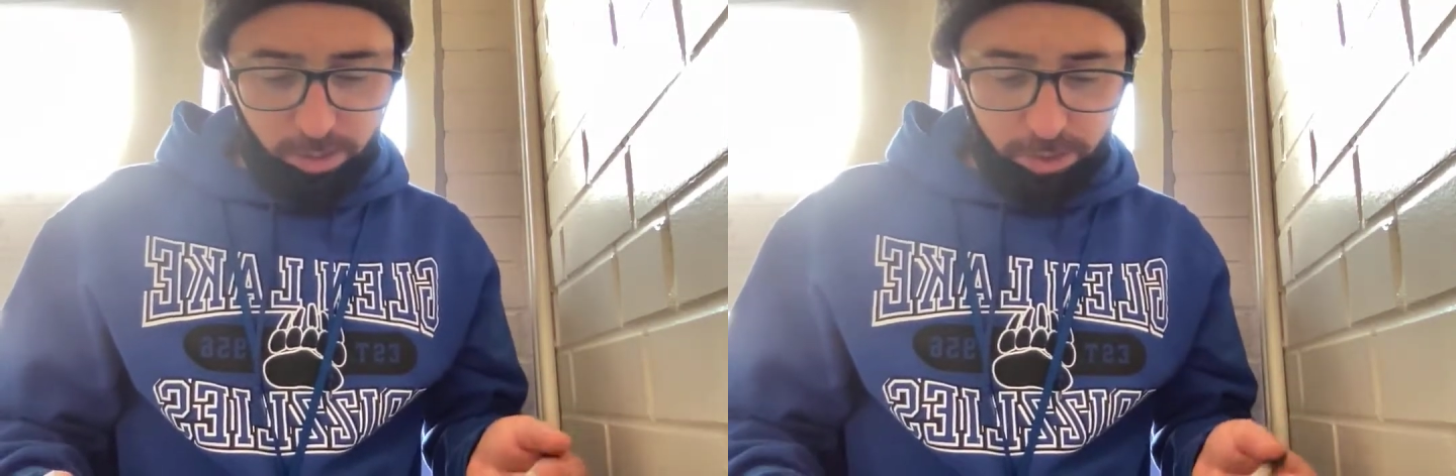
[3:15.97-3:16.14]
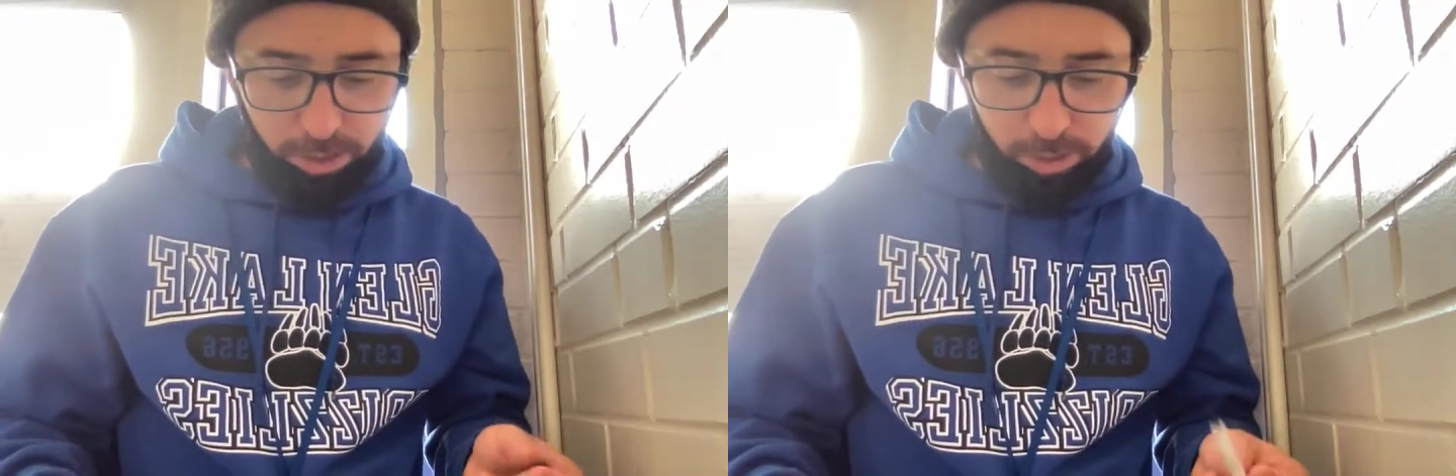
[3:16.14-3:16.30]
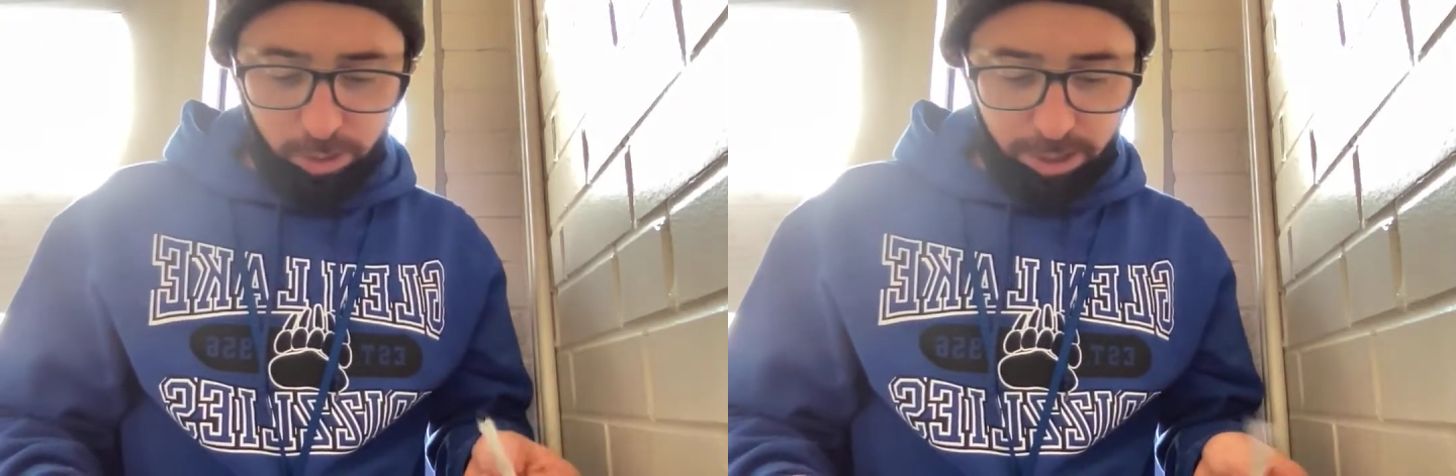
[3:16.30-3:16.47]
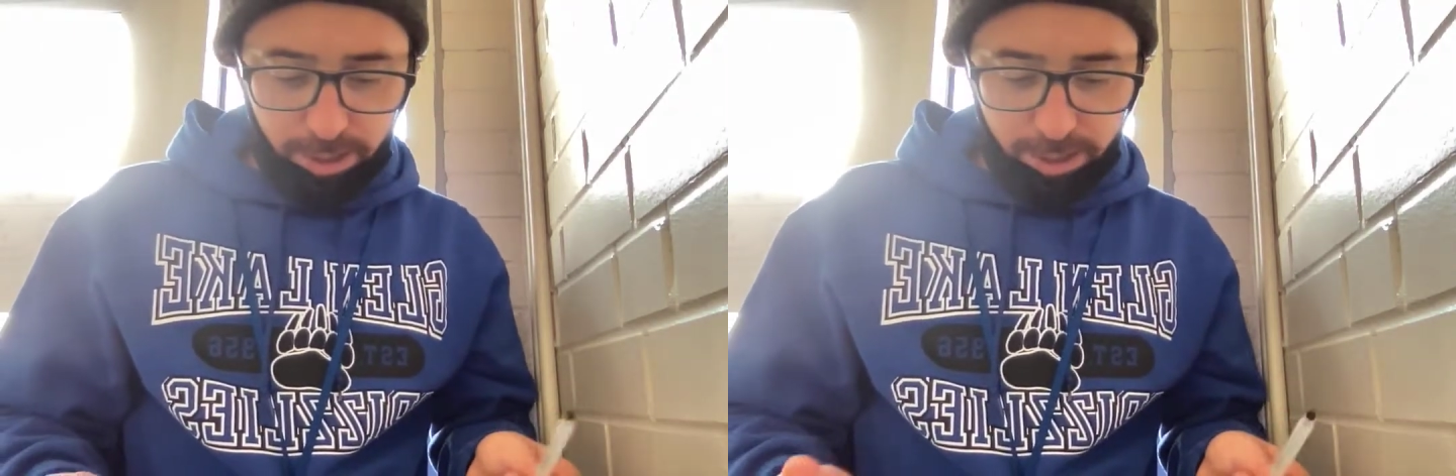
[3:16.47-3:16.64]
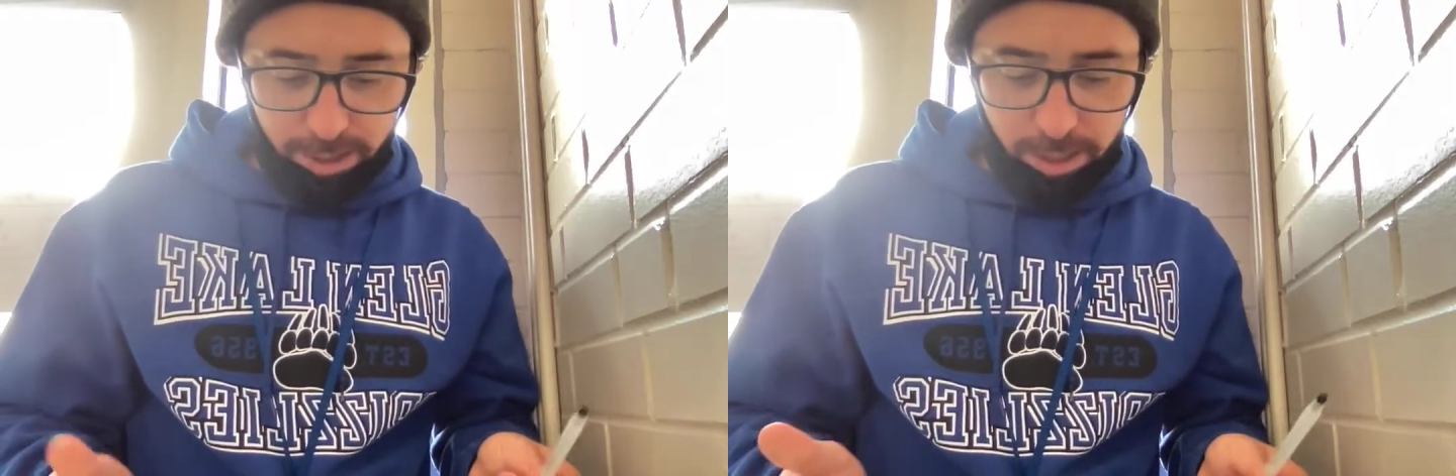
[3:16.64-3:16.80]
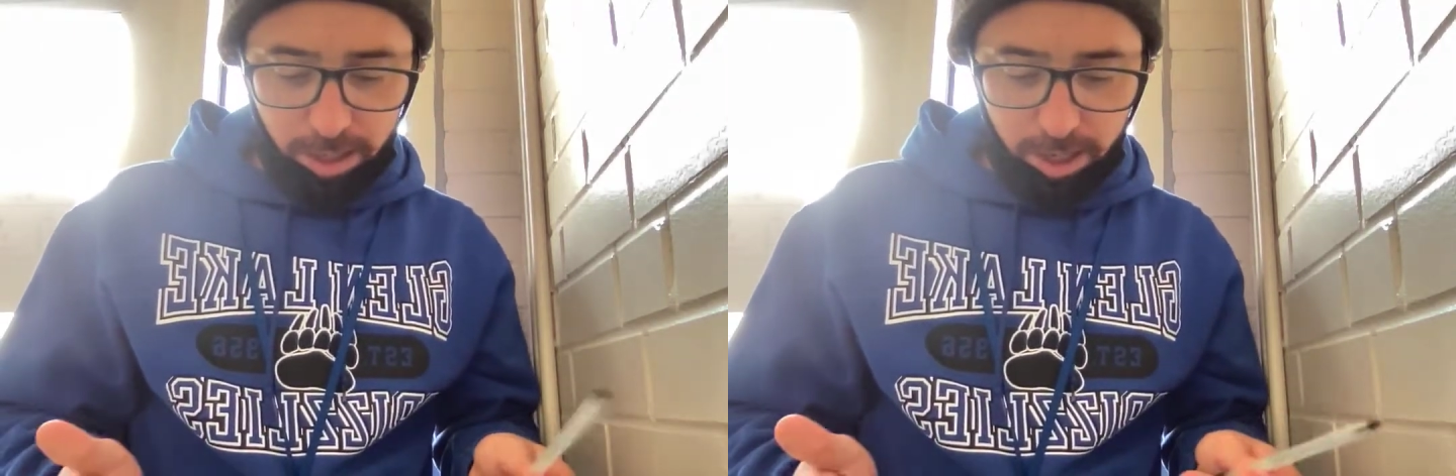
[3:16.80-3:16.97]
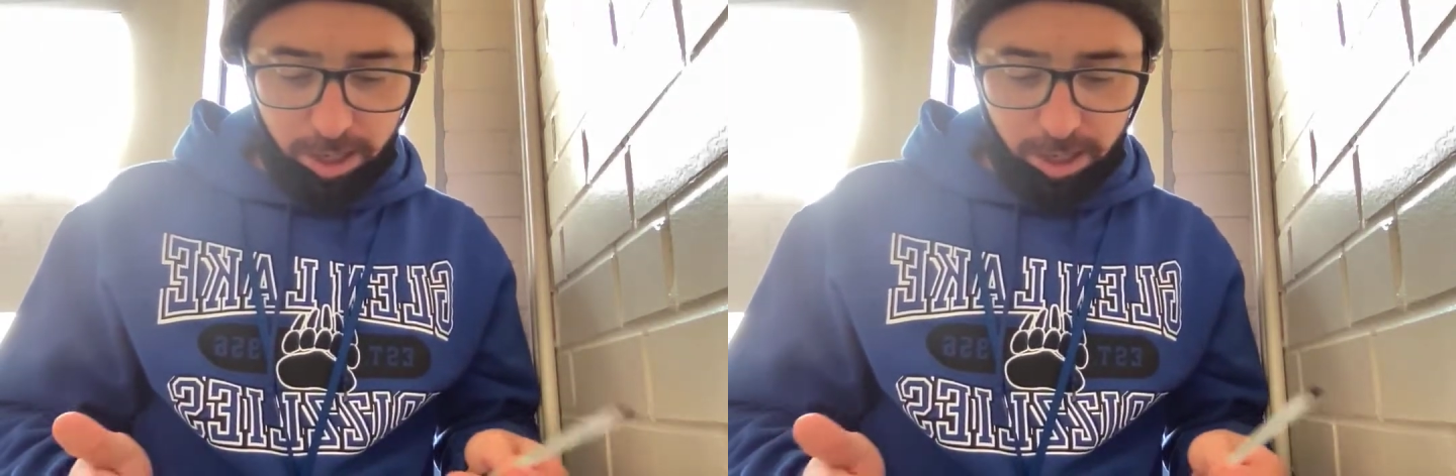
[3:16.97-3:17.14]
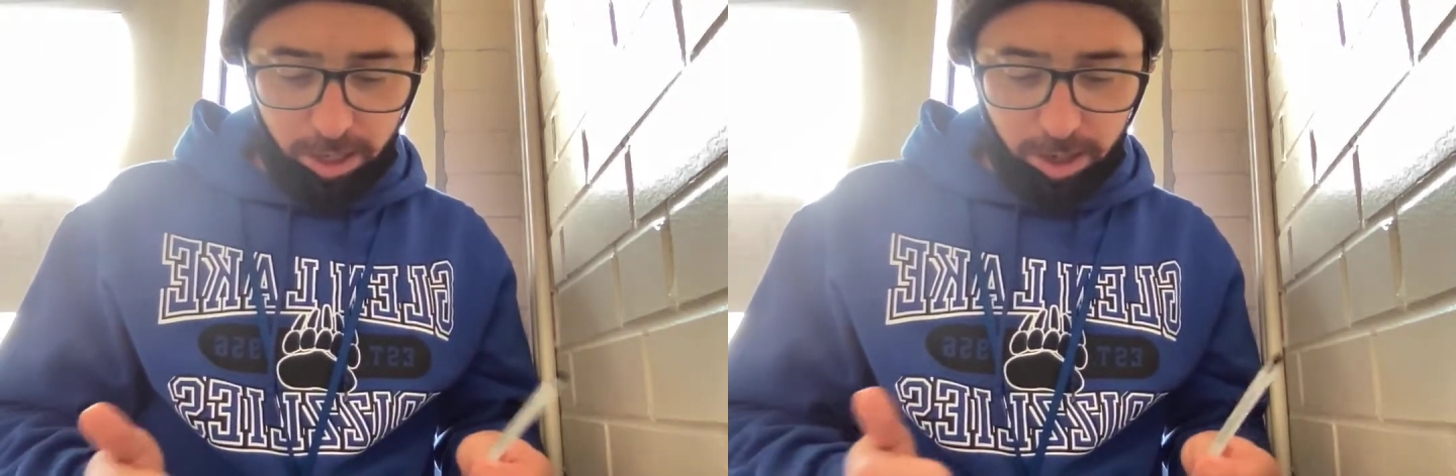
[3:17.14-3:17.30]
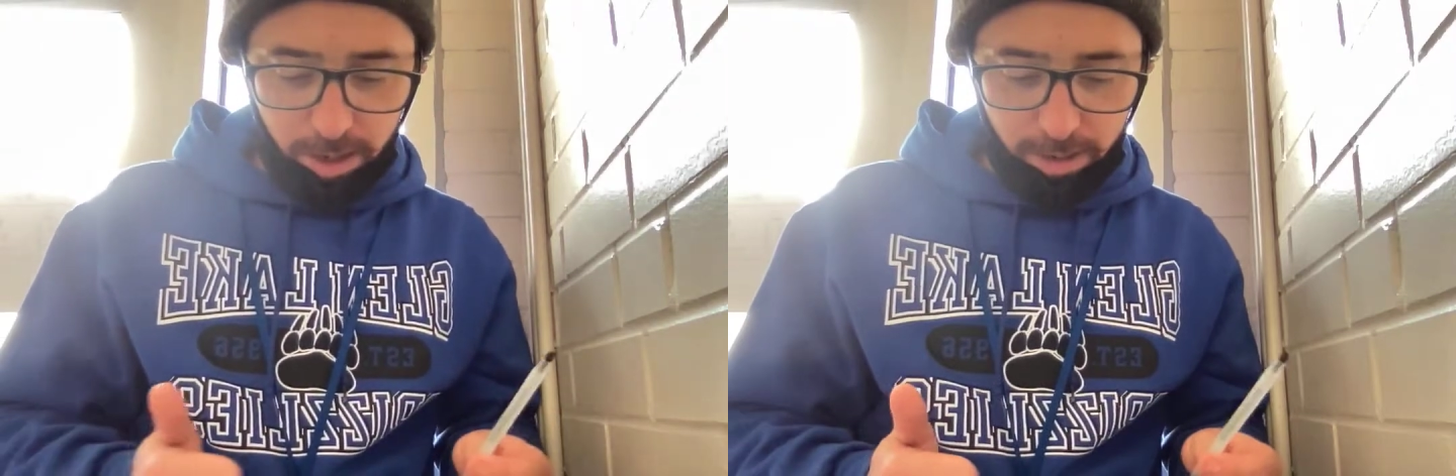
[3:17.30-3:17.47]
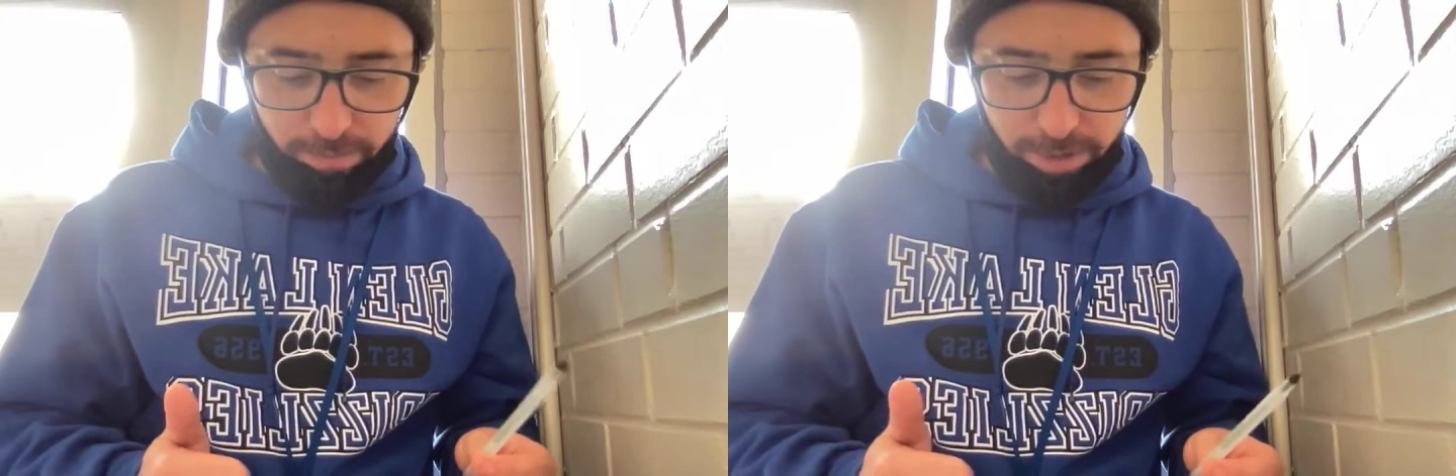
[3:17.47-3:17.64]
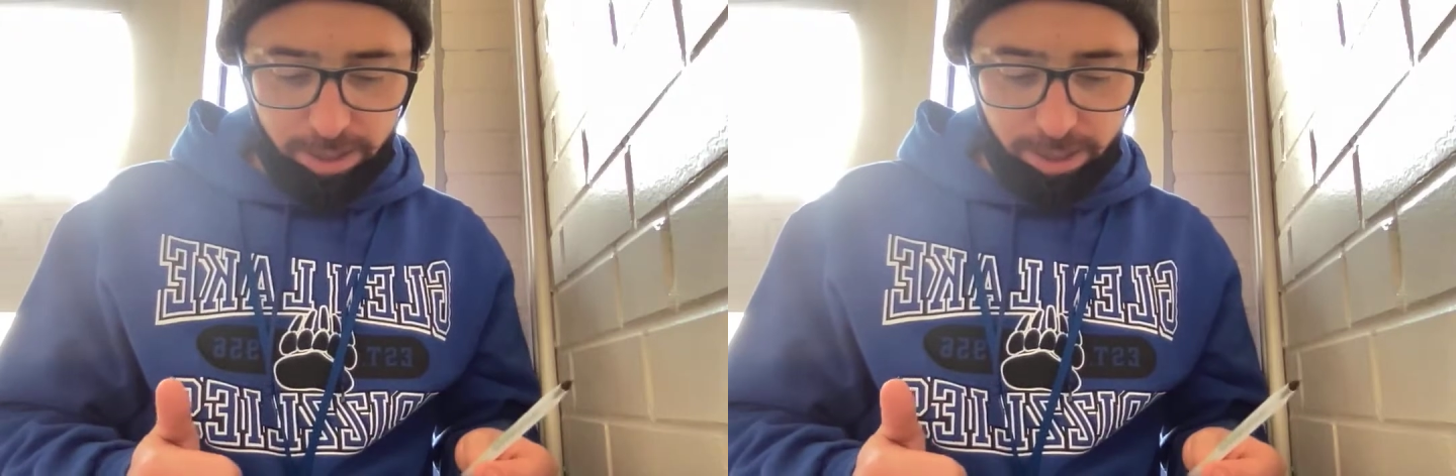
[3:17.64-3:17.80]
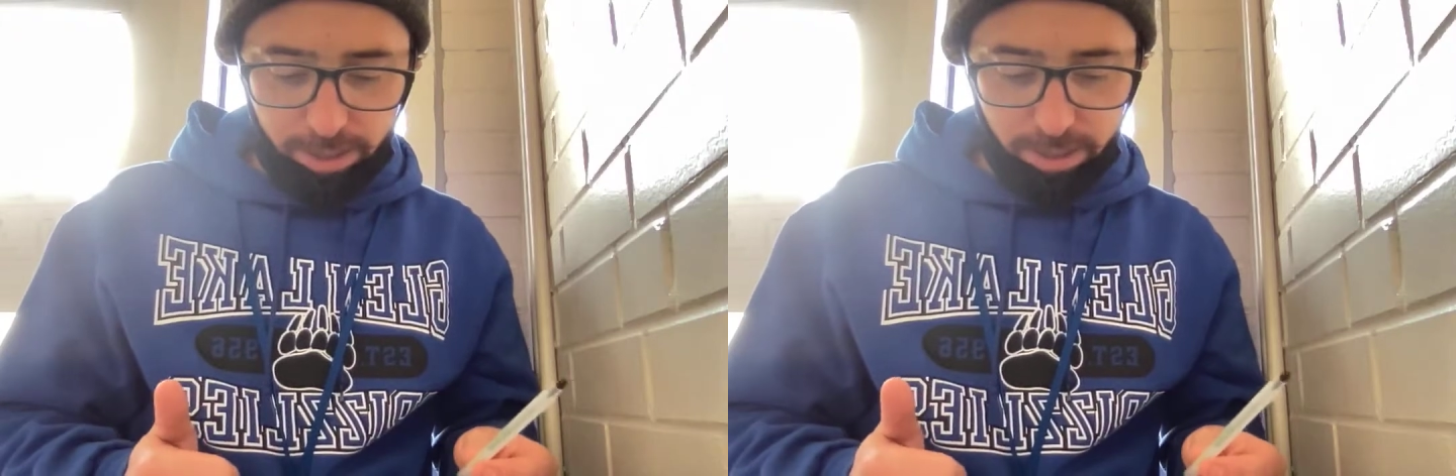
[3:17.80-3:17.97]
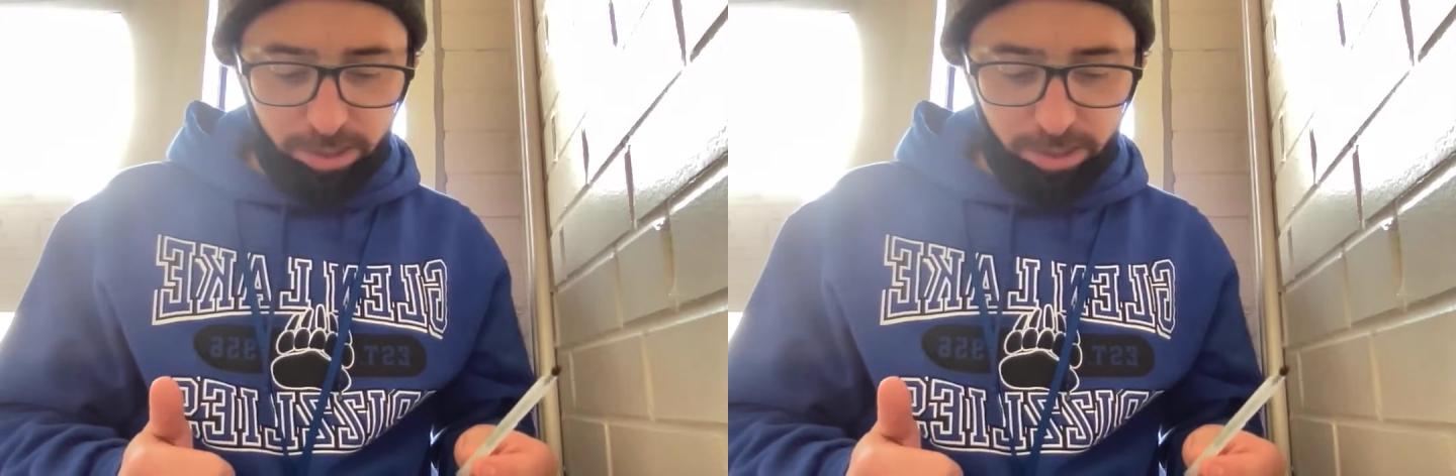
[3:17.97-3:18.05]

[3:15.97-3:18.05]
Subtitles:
You is the, of, his,